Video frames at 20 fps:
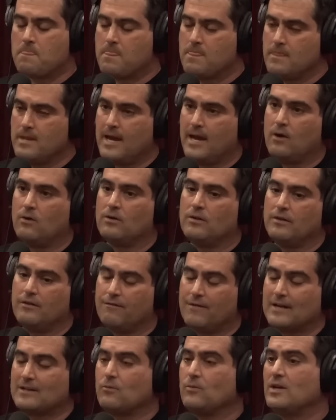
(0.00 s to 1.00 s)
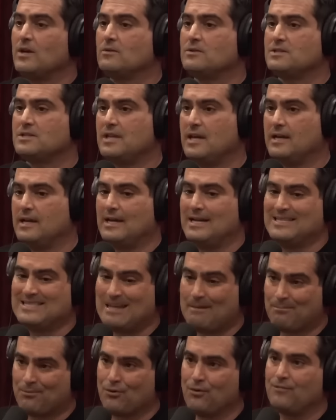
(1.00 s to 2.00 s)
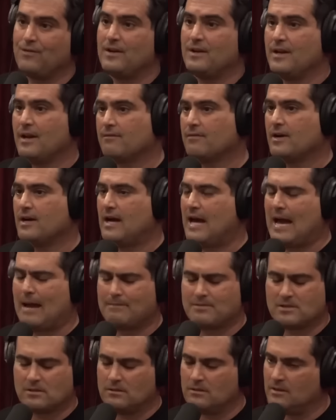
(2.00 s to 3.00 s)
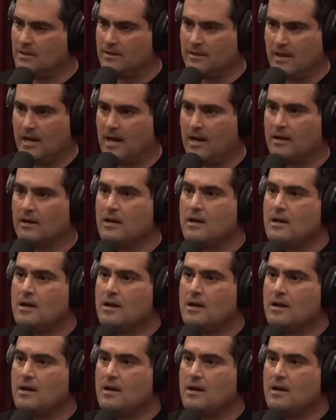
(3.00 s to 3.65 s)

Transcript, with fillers: now, the fact that we don't see any is that proof it never ha- absolutely not.